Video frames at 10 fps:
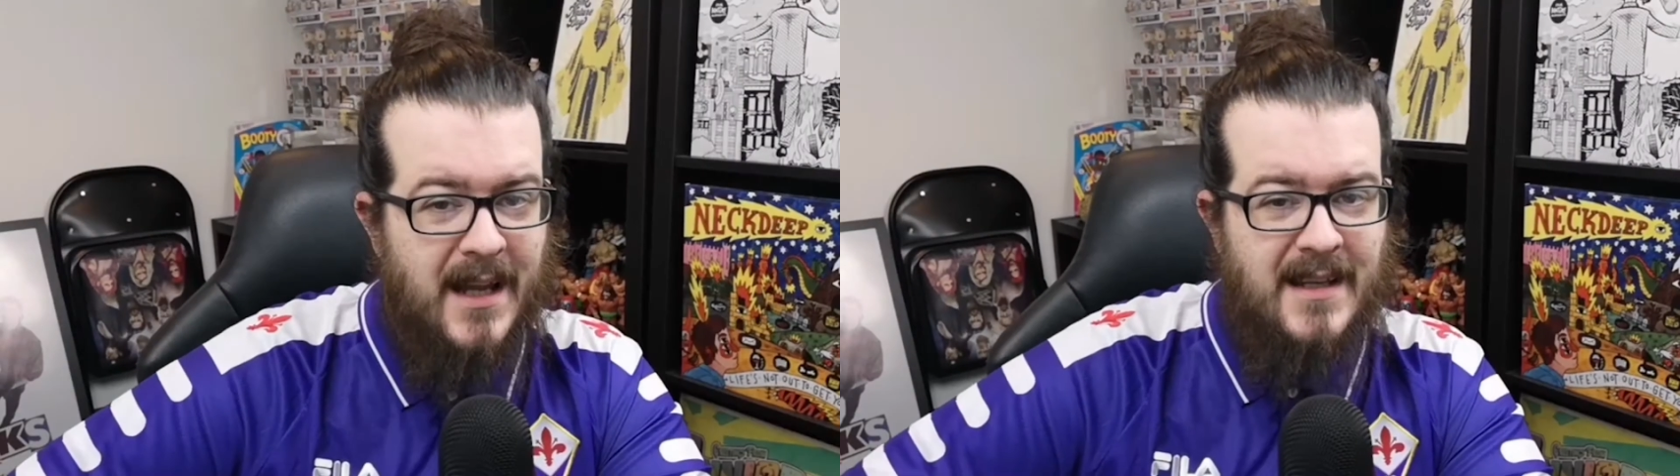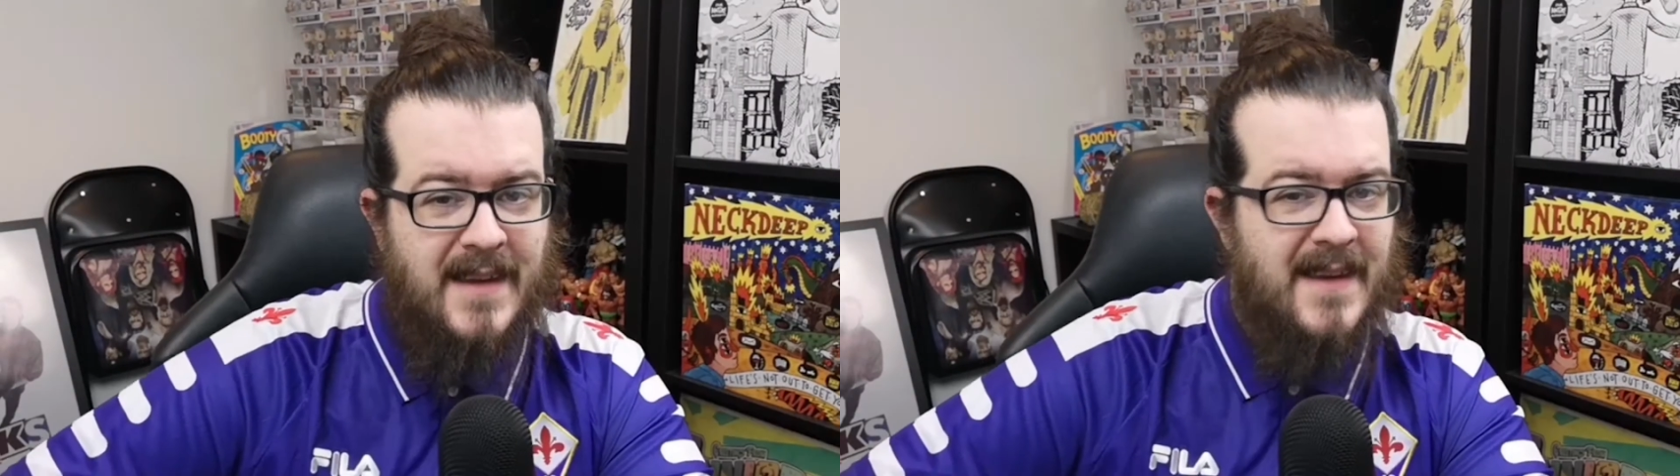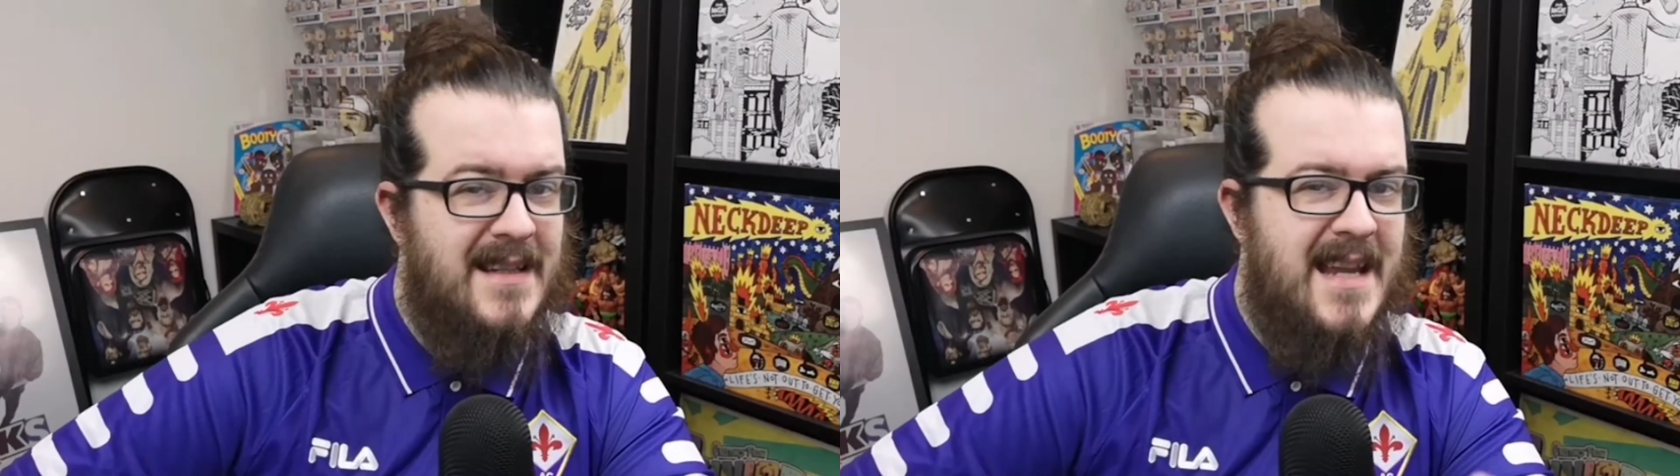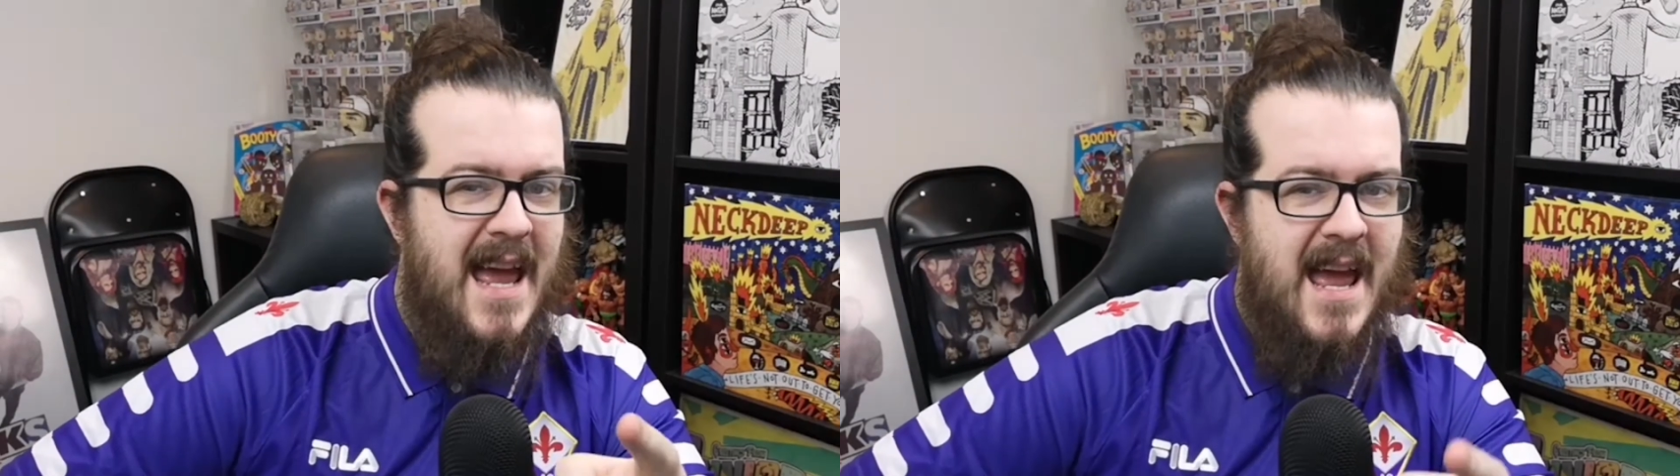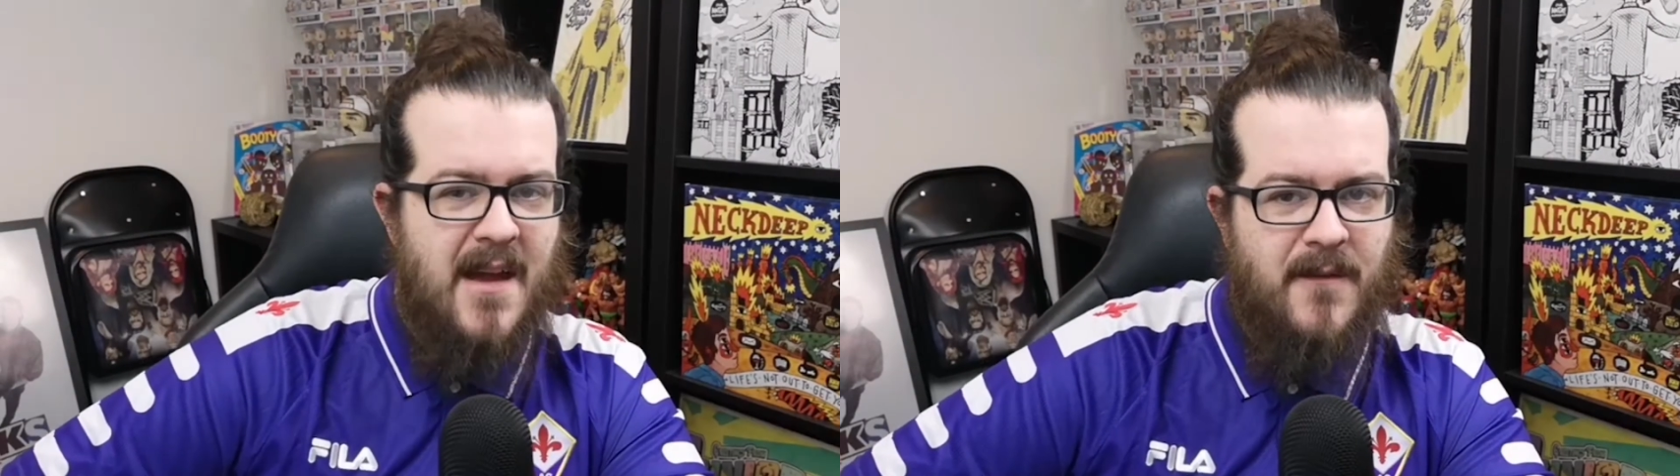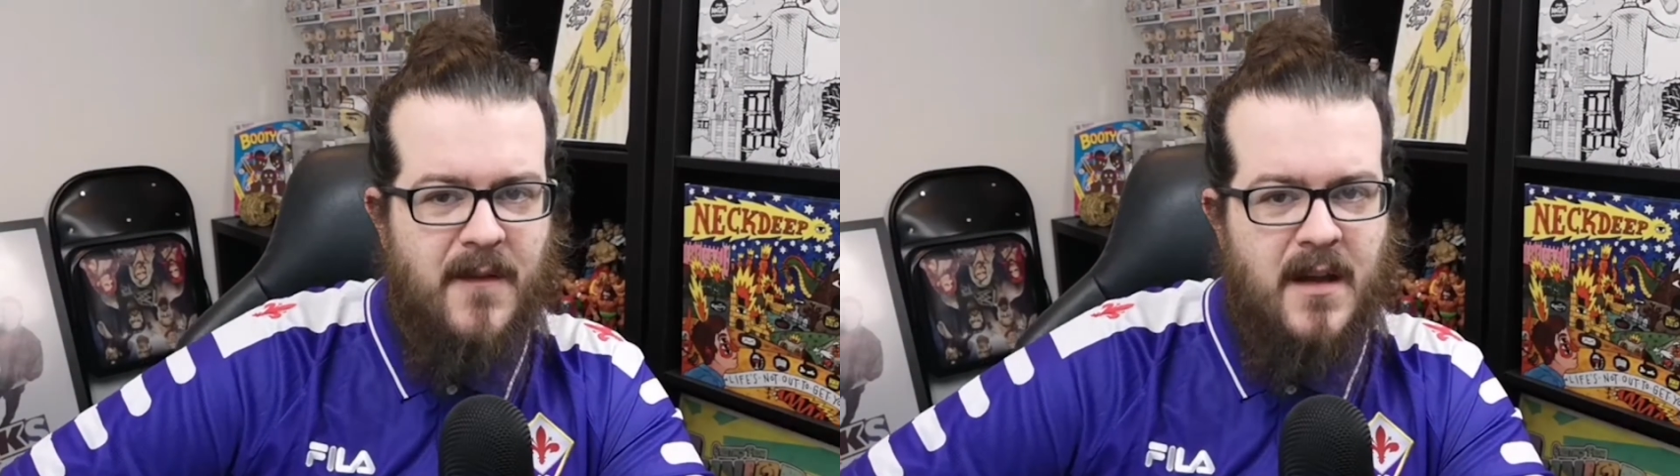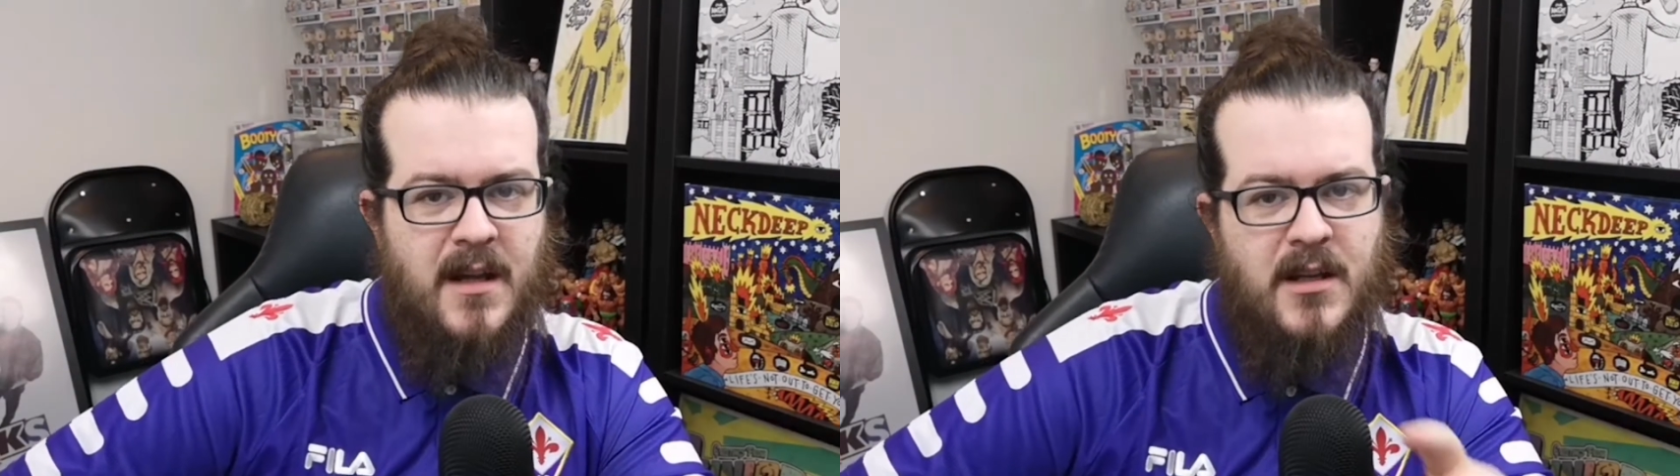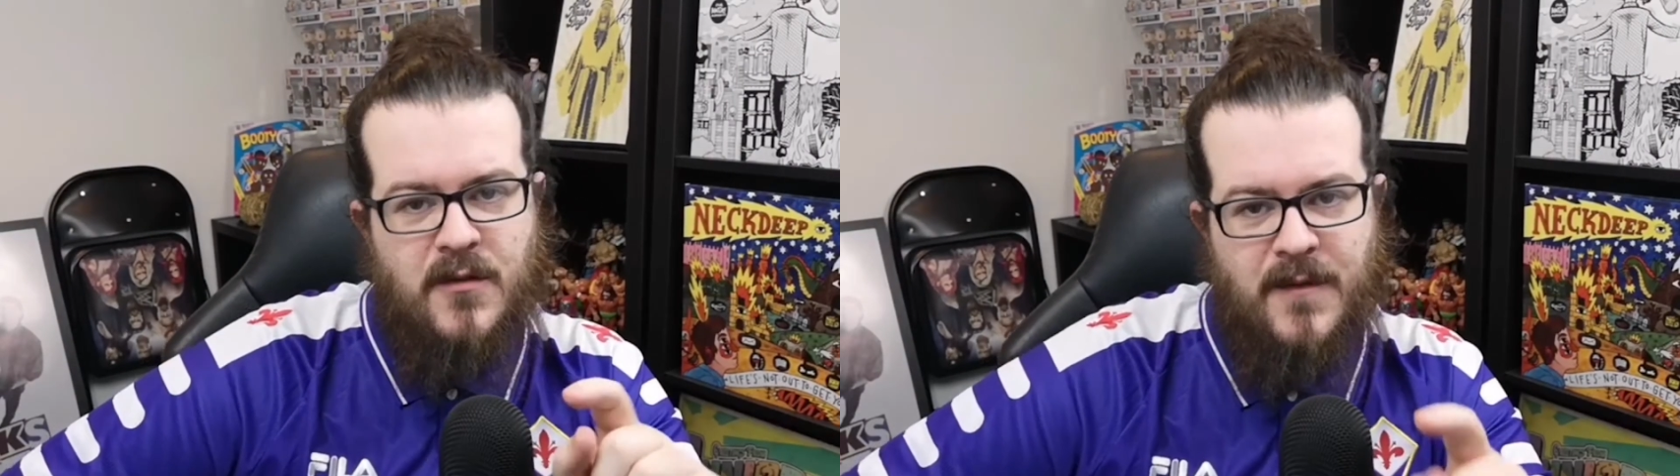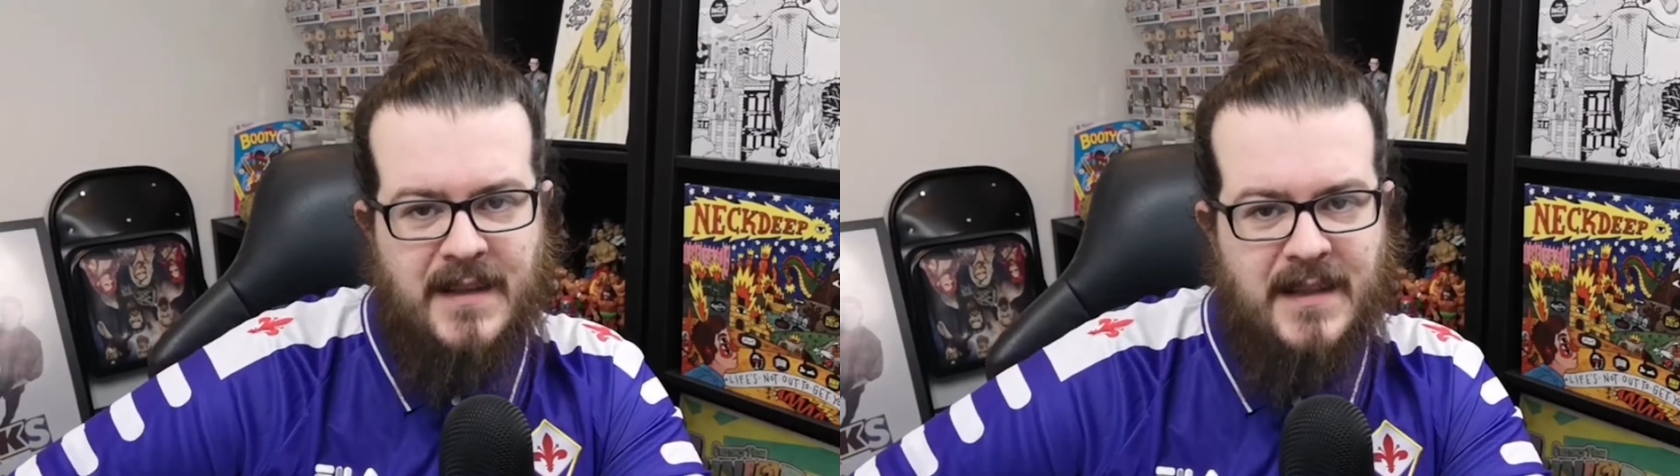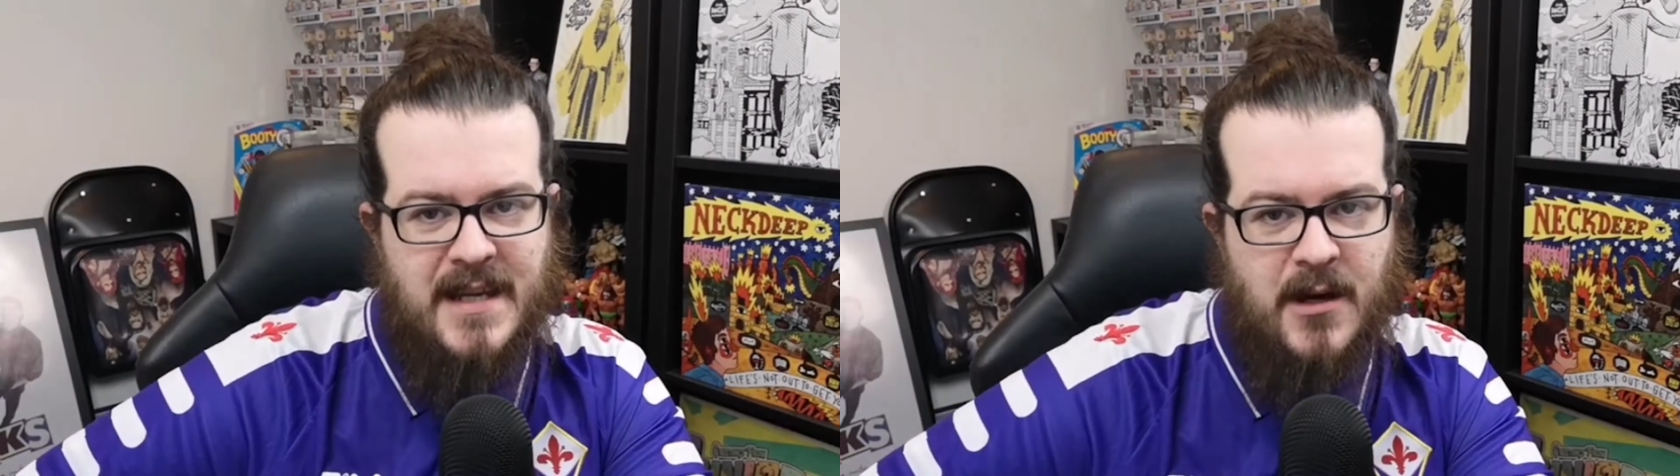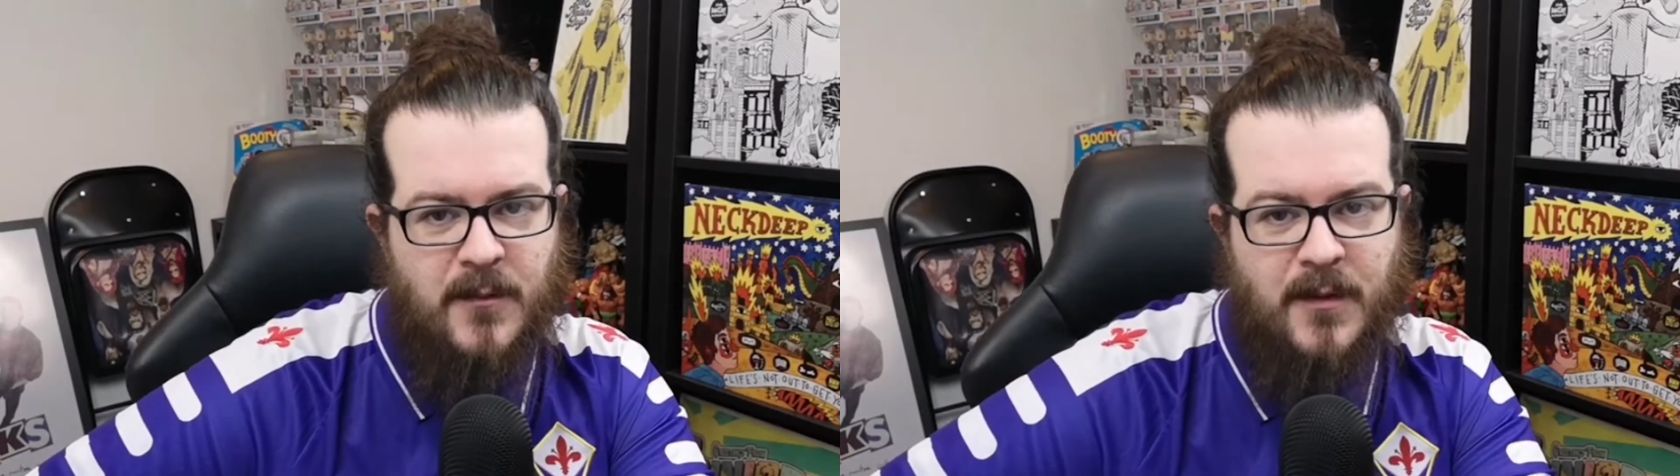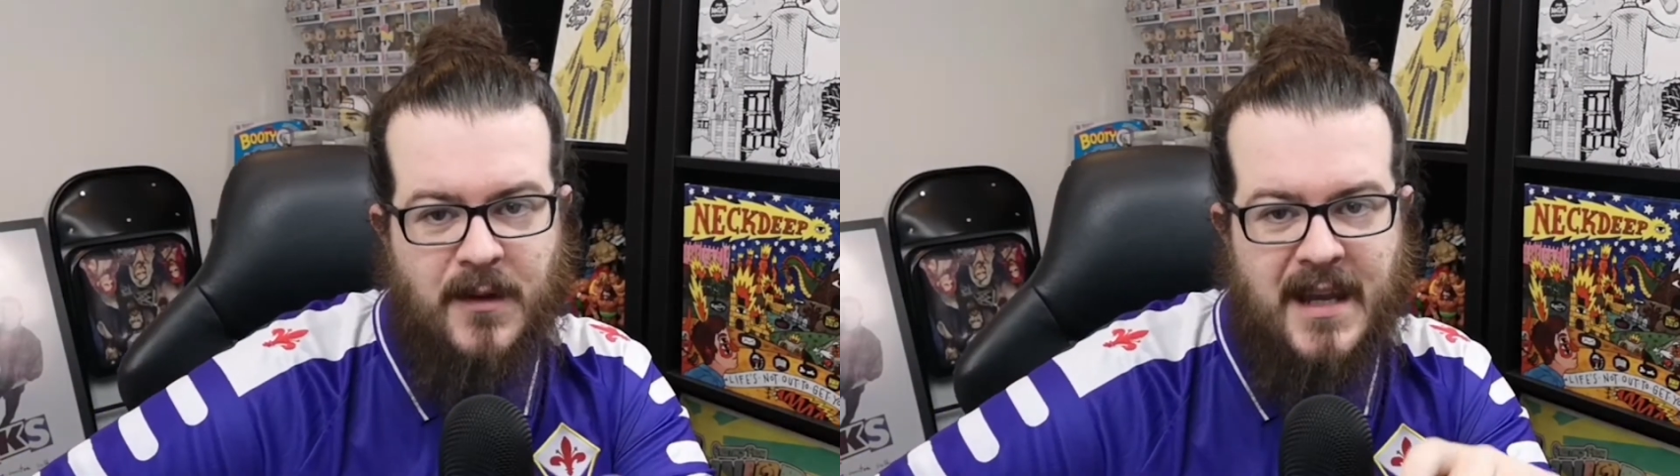into things, if you find this helpful in